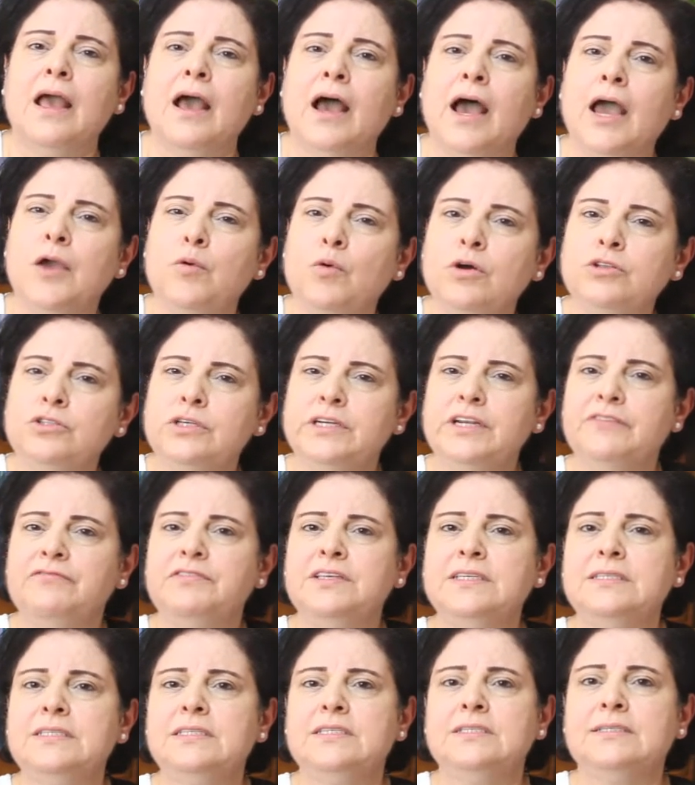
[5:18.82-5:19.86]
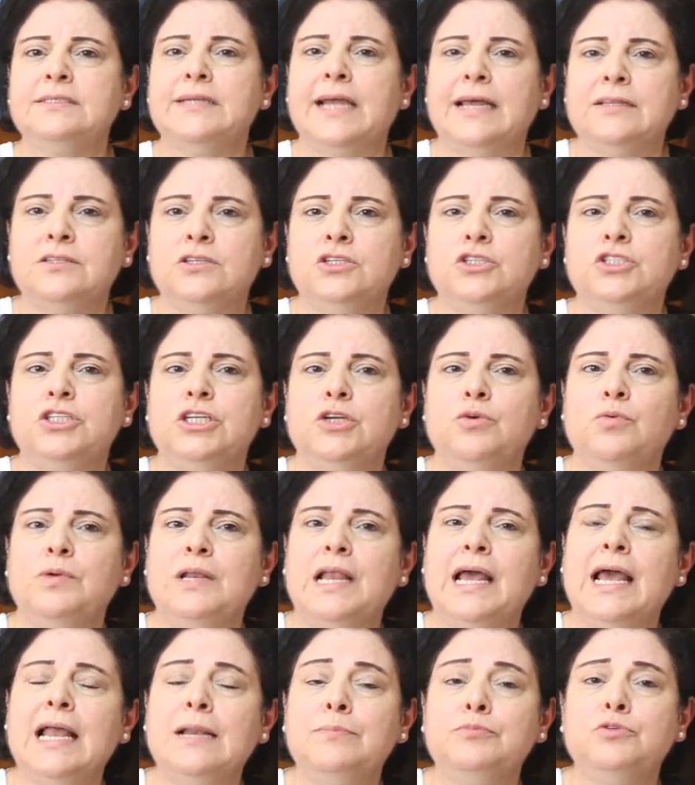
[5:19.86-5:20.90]
I wonder if this strategy will
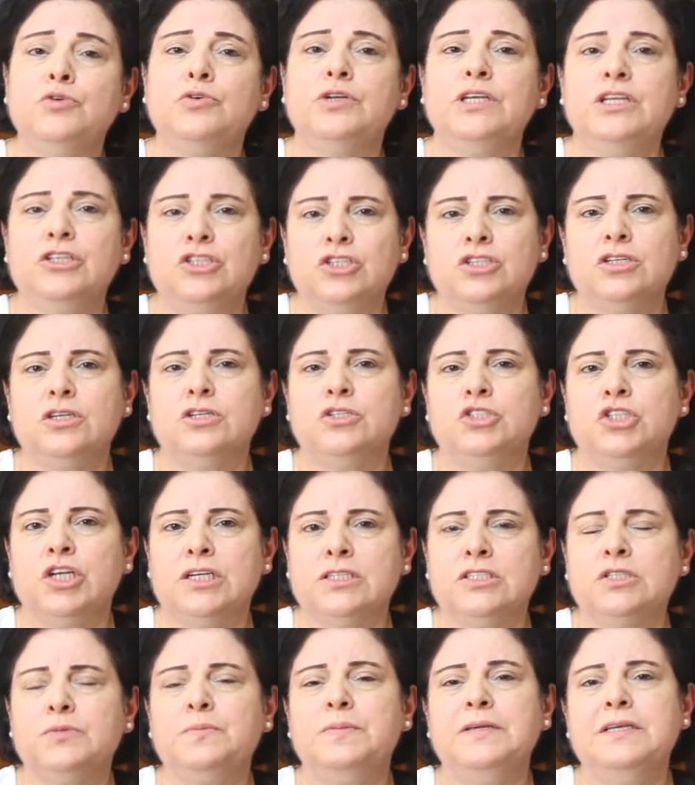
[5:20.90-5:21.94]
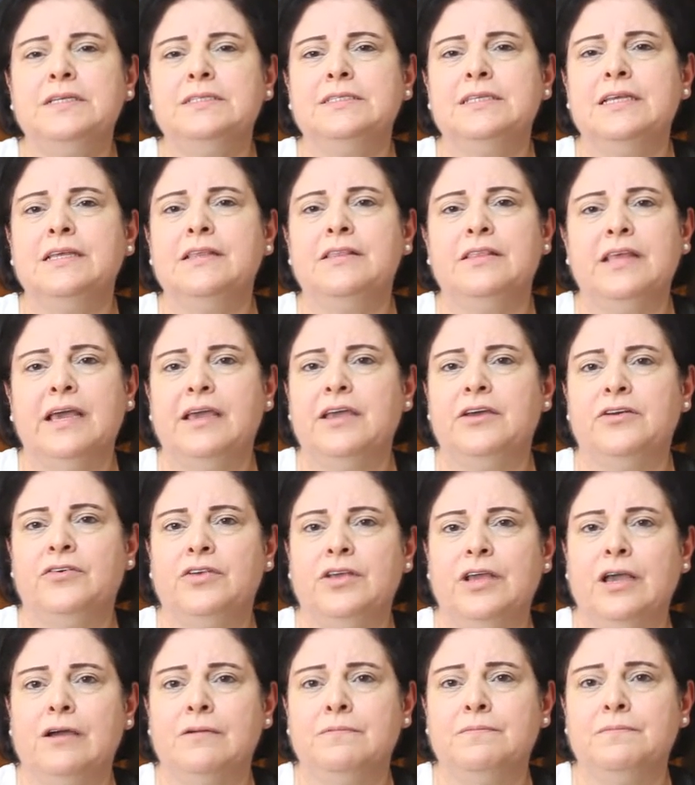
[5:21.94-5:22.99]
help to reach just peace in the
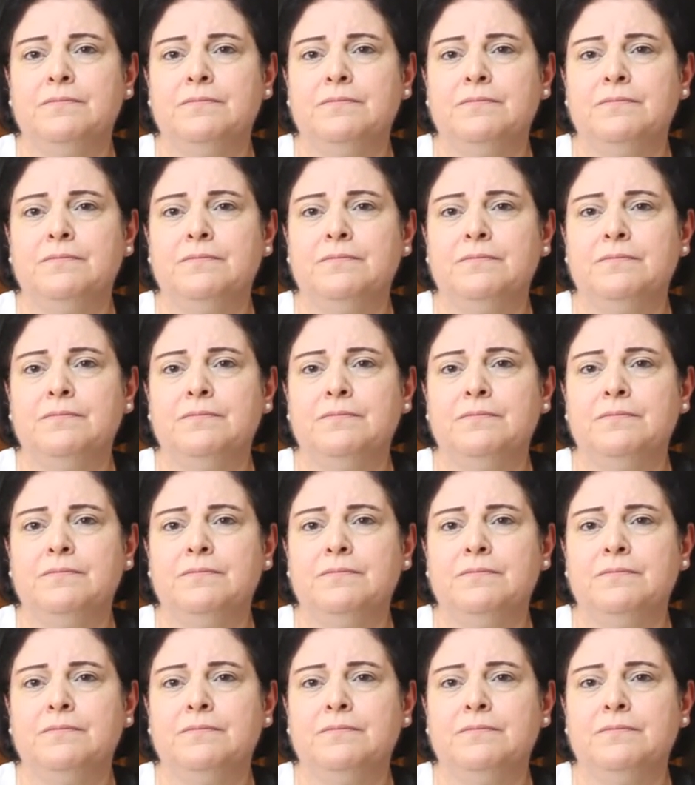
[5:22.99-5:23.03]
area.